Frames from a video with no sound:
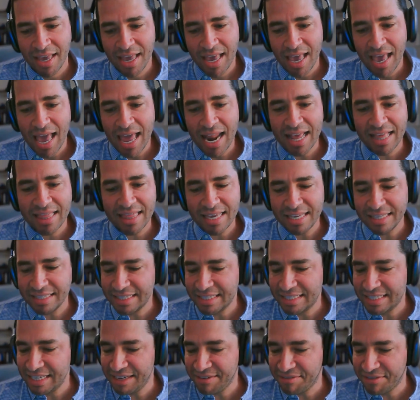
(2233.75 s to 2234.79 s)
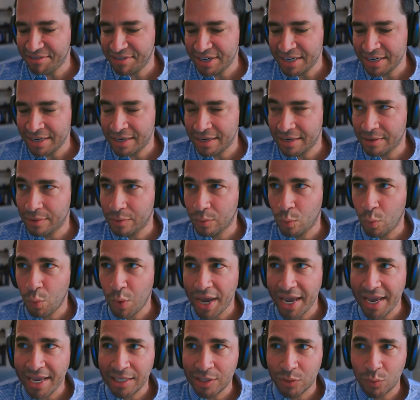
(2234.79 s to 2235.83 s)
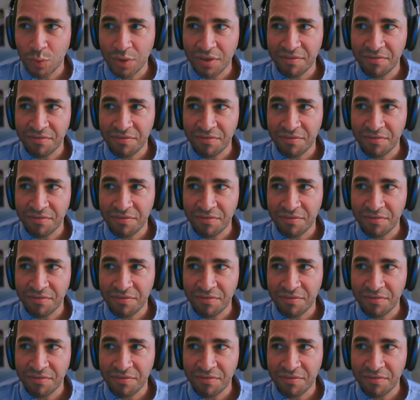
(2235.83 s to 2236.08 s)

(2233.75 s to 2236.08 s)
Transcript: And I think different ways we